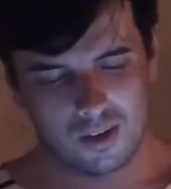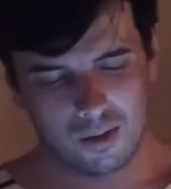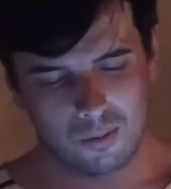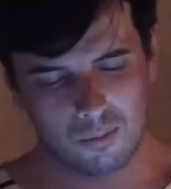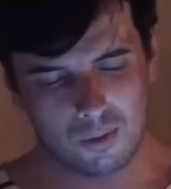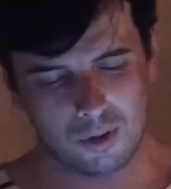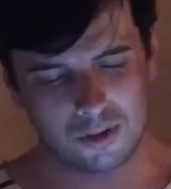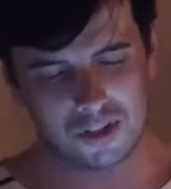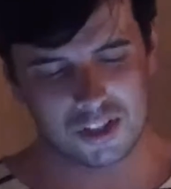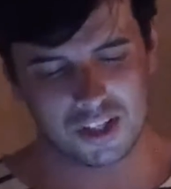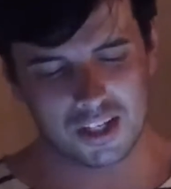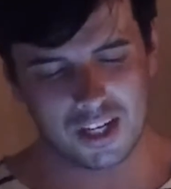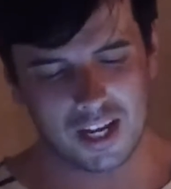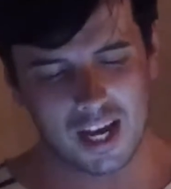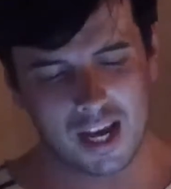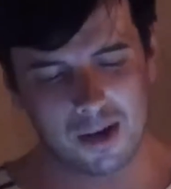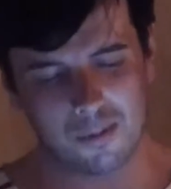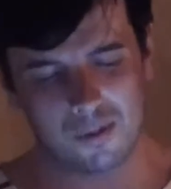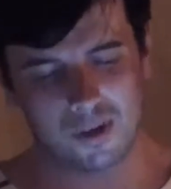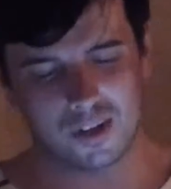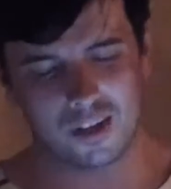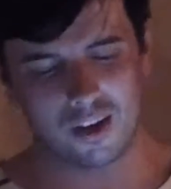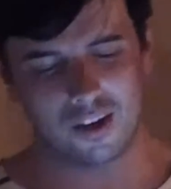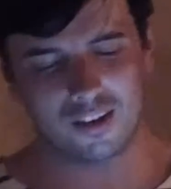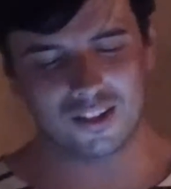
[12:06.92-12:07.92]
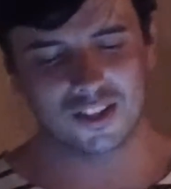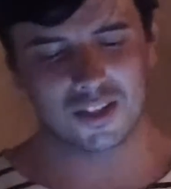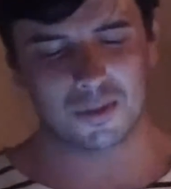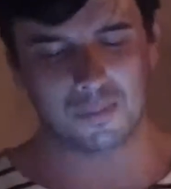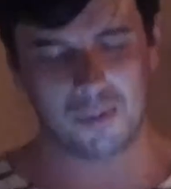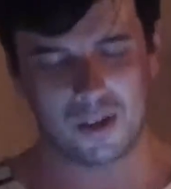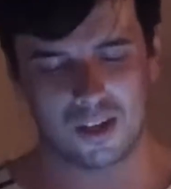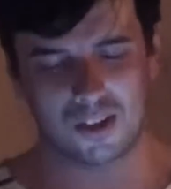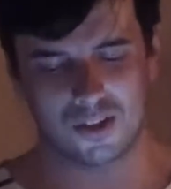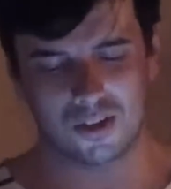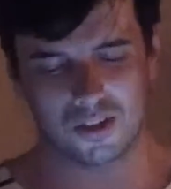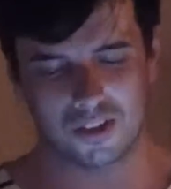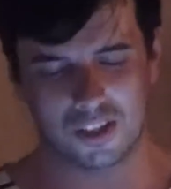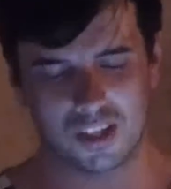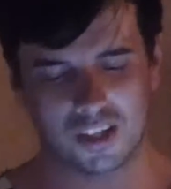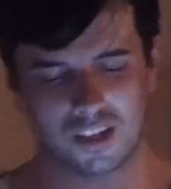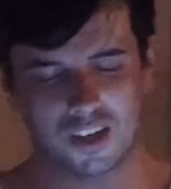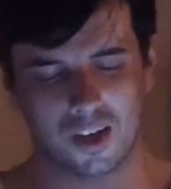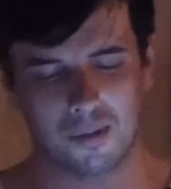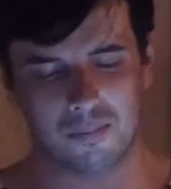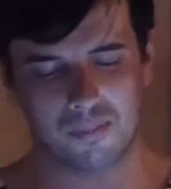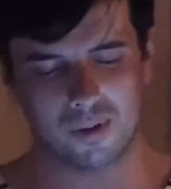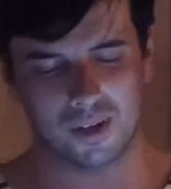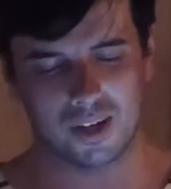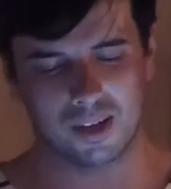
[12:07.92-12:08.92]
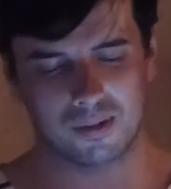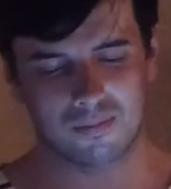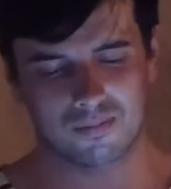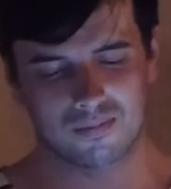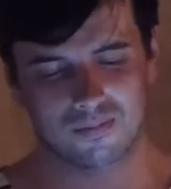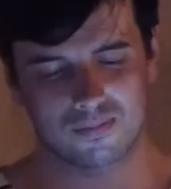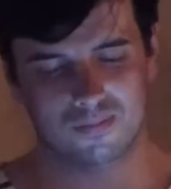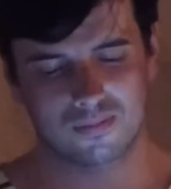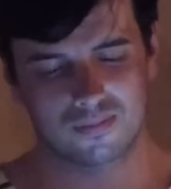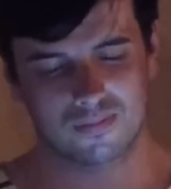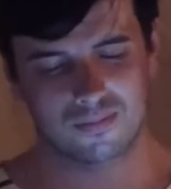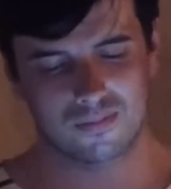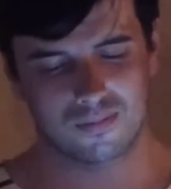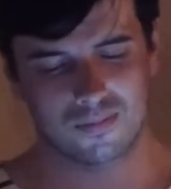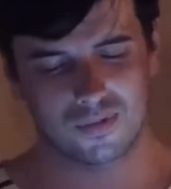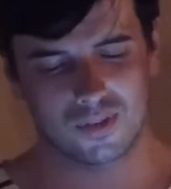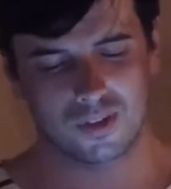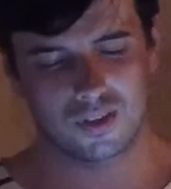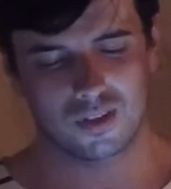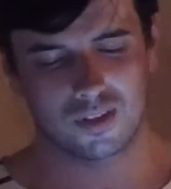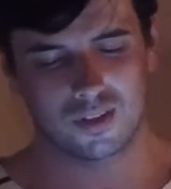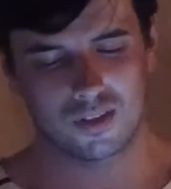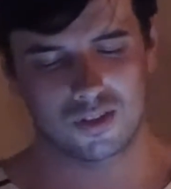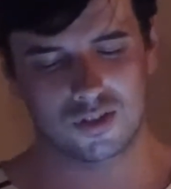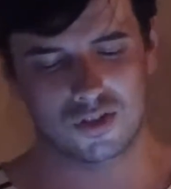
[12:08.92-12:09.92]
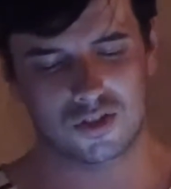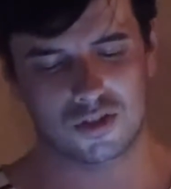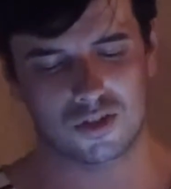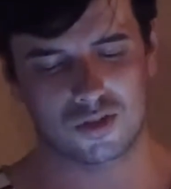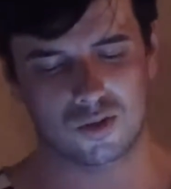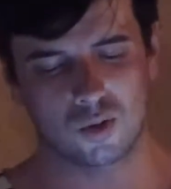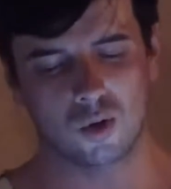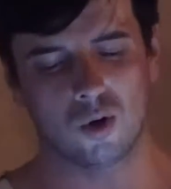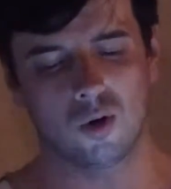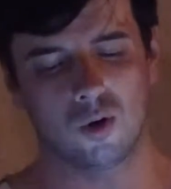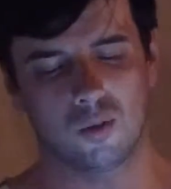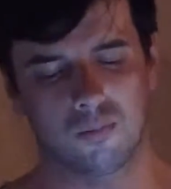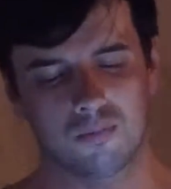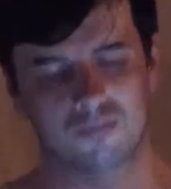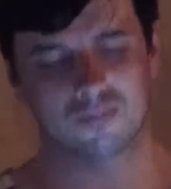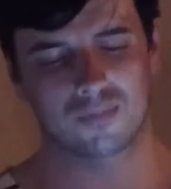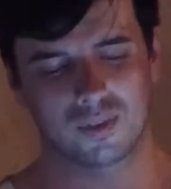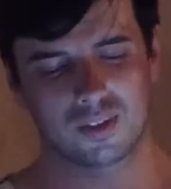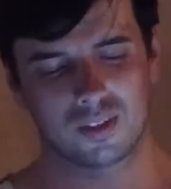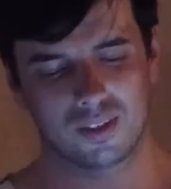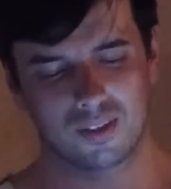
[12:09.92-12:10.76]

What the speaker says: Well, today we're going to be cooking up a storm,